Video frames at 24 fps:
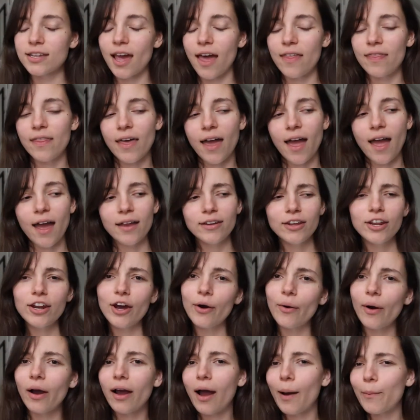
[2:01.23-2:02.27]
and then, you
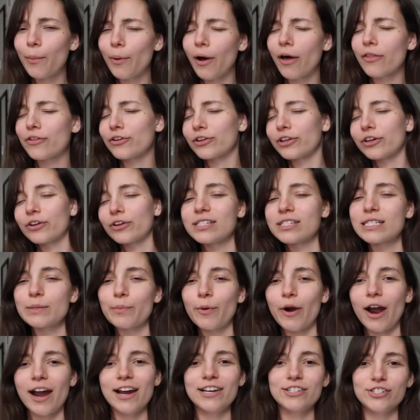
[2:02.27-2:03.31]
know, a couple other
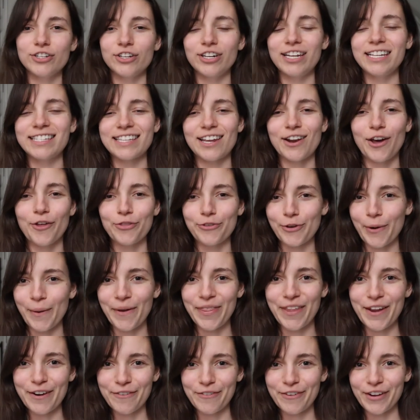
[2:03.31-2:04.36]
surprise goodies that I'll throw
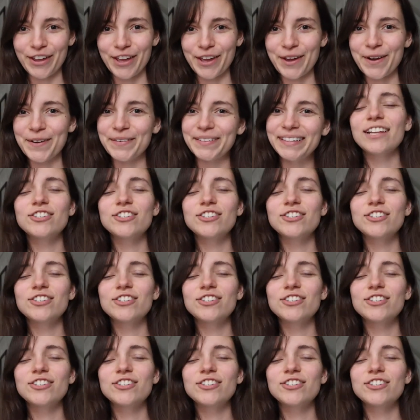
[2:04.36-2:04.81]
in there for you.